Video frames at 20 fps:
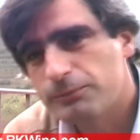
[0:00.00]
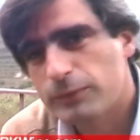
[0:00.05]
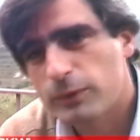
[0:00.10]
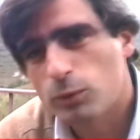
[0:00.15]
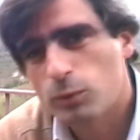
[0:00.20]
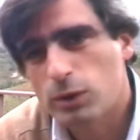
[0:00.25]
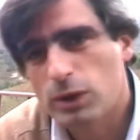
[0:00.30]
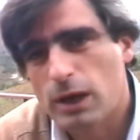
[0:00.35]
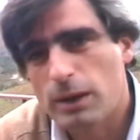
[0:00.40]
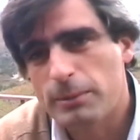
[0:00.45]

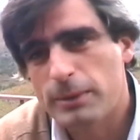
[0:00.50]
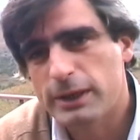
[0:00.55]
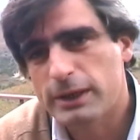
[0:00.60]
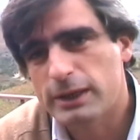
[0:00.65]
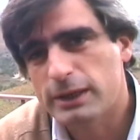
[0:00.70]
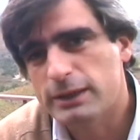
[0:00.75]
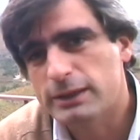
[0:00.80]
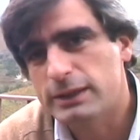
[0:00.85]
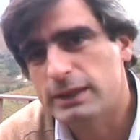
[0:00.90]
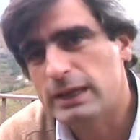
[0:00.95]
We are
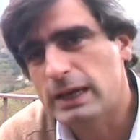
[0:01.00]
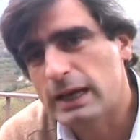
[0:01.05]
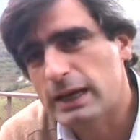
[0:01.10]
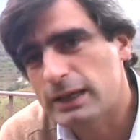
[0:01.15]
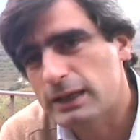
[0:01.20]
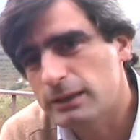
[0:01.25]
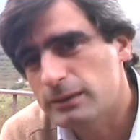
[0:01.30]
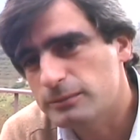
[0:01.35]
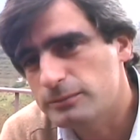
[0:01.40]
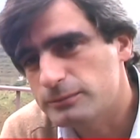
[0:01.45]
making
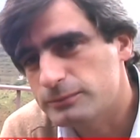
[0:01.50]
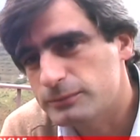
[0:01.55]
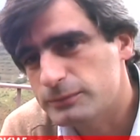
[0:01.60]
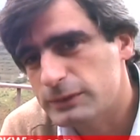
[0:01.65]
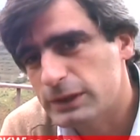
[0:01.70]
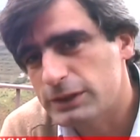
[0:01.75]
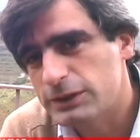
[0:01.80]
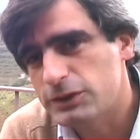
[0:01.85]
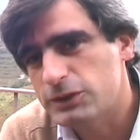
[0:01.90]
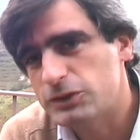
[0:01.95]
Tiara.
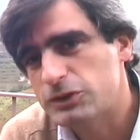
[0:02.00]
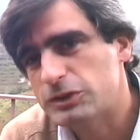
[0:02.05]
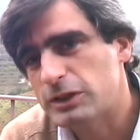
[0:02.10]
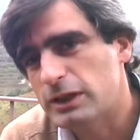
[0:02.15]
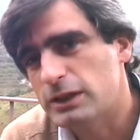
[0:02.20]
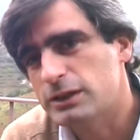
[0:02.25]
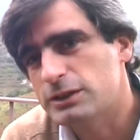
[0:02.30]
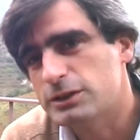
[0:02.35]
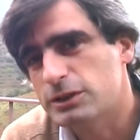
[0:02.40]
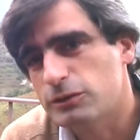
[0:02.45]
That is
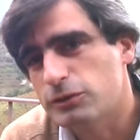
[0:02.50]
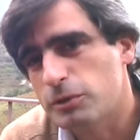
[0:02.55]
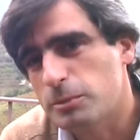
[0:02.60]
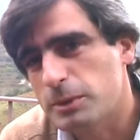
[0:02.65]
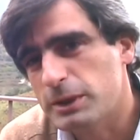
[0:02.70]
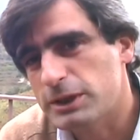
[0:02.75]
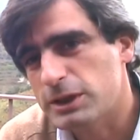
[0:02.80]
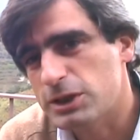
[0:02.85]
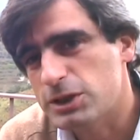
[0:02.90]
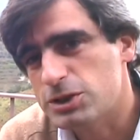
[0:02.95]
stainless steel
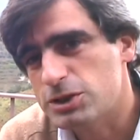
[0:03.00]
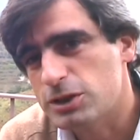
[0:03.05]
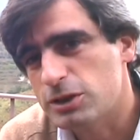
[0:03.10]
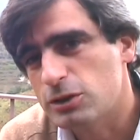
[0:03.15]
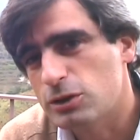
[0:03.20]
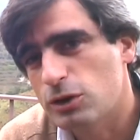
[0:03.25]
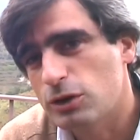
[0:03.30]
fermentation